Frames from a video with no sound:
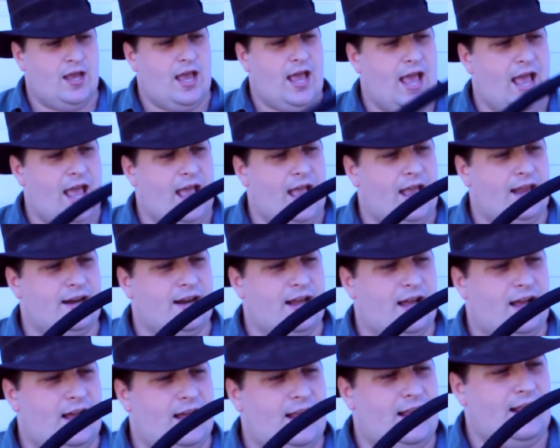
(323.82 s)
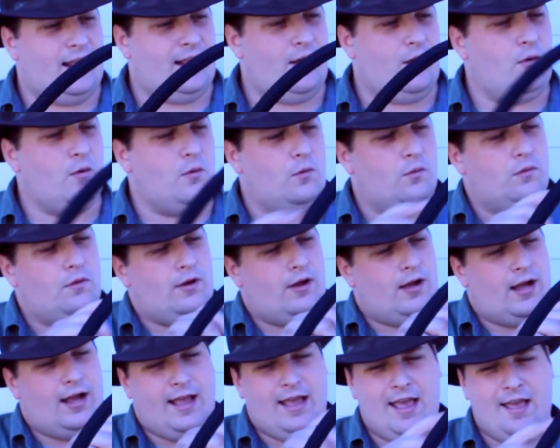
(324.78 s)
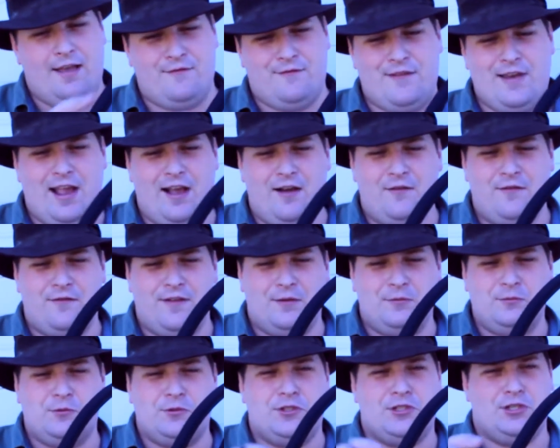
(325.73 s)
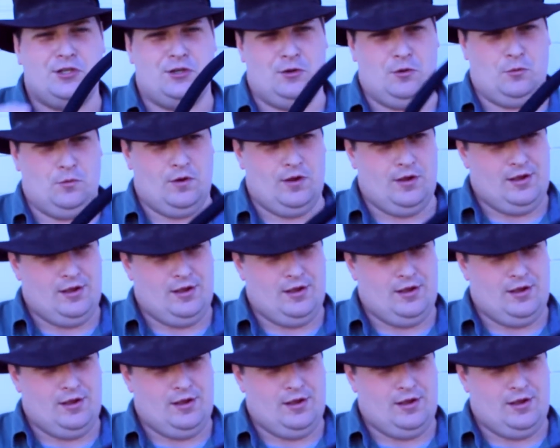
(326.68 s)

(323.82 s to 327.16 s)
and I have now found 2.